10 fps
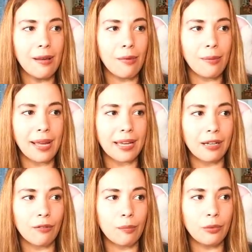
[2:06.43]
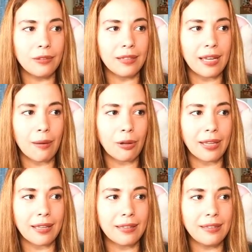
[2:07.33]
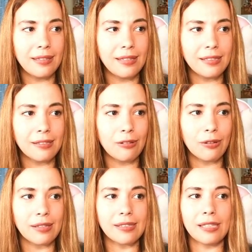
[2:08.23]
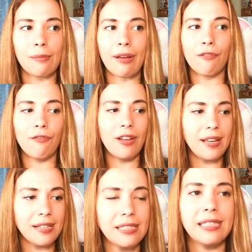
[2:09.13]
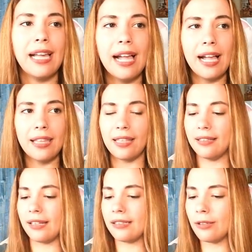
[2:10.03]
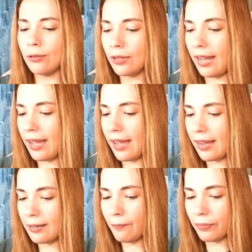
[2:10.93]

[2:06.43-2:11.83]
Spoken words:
Maybe I can even put the camera like this so you can see my face. I think that's good. And